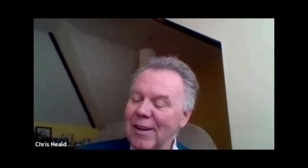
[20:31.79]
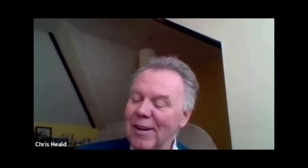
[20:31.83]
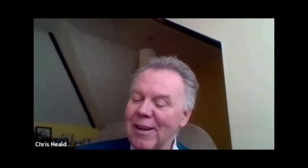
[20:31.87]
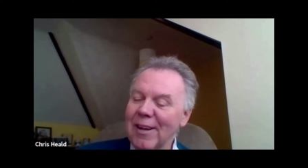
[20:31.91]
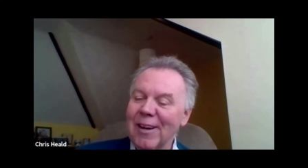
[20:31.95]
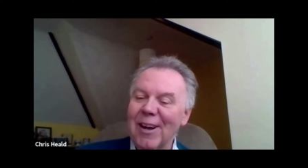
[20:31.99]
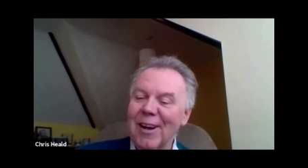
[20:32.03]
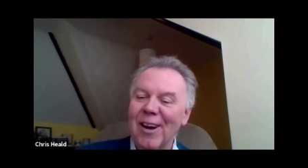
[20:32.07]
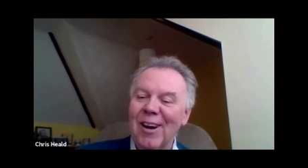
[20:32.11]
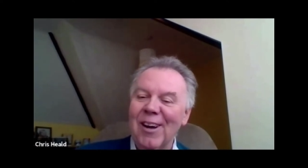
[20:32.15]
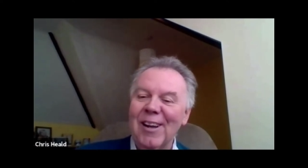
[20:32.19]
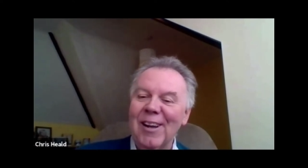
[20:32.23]

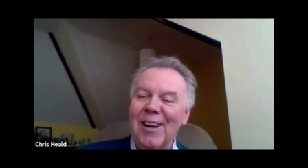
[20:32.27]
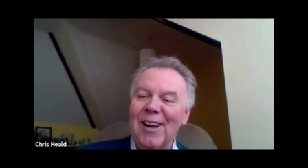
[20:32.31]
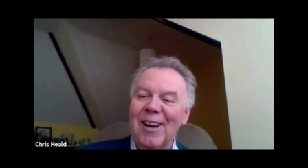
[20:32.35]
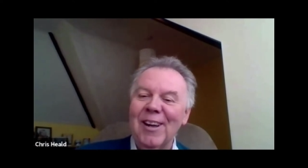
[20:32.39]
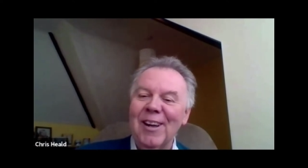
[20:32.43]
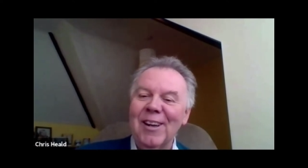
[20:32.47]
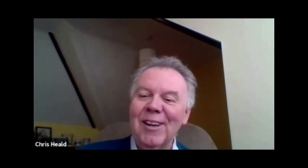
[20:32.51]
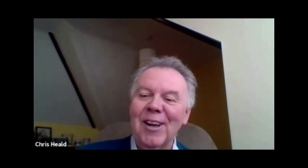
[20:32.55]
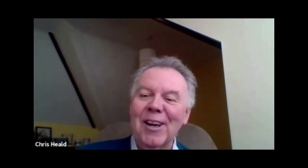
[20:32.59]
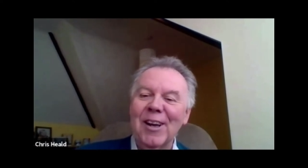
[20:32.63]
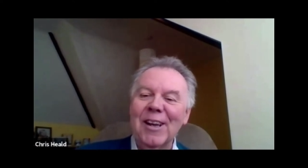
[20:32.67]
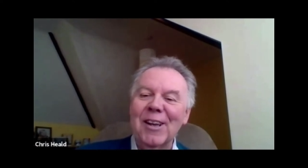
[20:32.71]
and I,
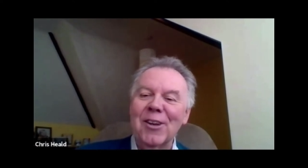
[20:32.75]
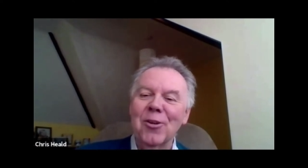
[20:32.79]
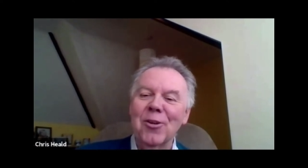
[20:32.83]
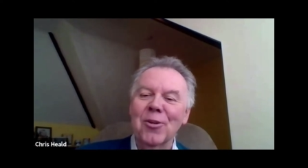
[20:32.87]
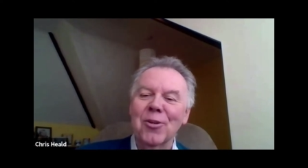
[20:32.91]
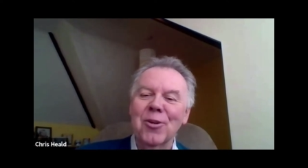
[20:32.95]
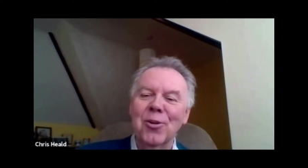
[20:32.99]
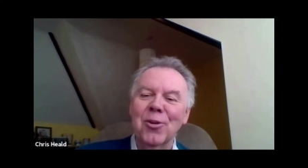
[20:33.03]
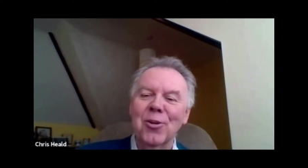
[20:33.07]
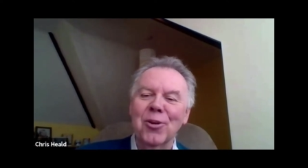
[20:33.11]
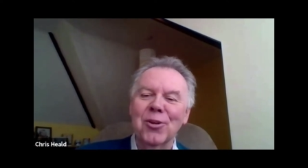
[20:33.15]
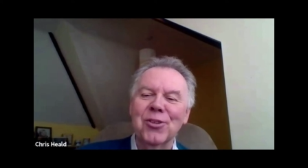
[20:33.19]
I, like your
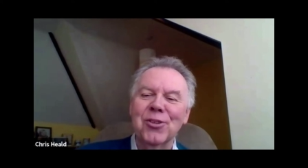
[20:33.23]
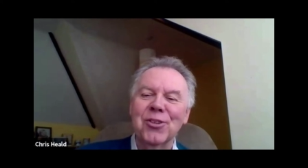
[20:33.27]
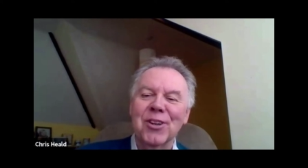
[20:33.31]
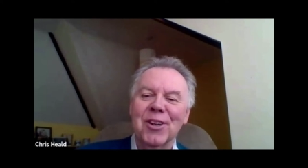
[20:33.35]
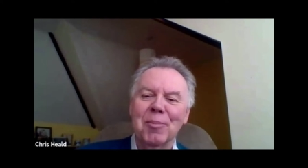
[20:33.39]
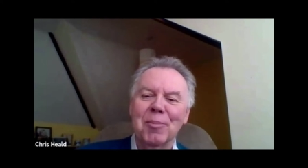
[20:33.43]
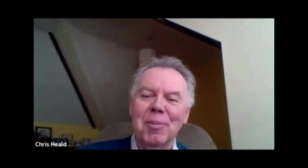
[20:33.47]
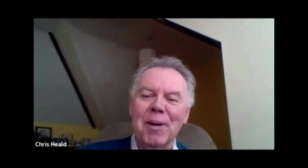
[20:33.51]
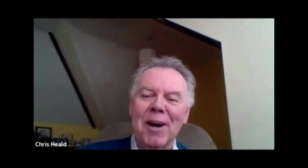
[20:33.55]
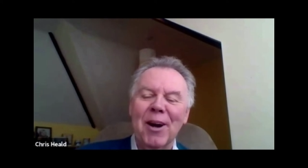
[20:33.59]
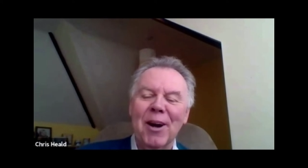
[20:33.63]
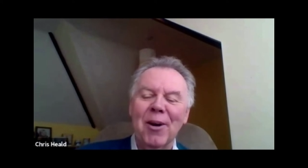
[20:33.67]

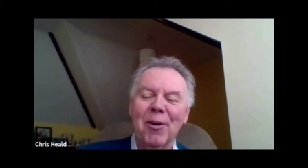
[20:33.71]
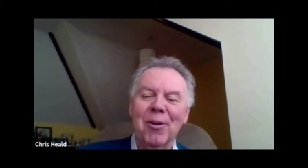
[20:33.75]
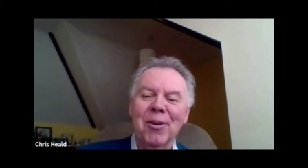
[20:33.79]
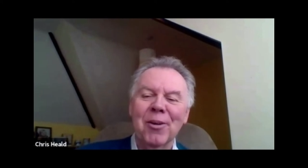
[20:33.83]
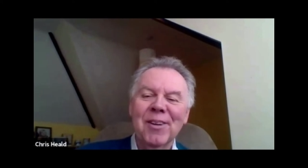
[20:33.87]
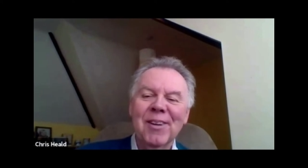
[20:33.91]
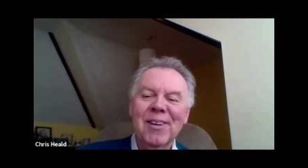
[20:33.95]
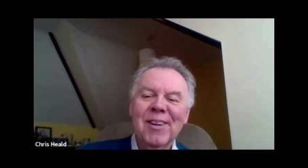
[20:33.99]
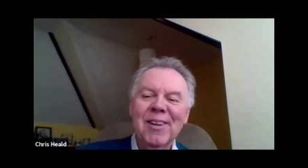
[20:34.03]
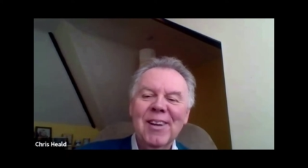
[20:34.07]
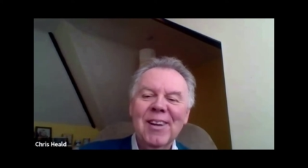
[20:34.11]
caution about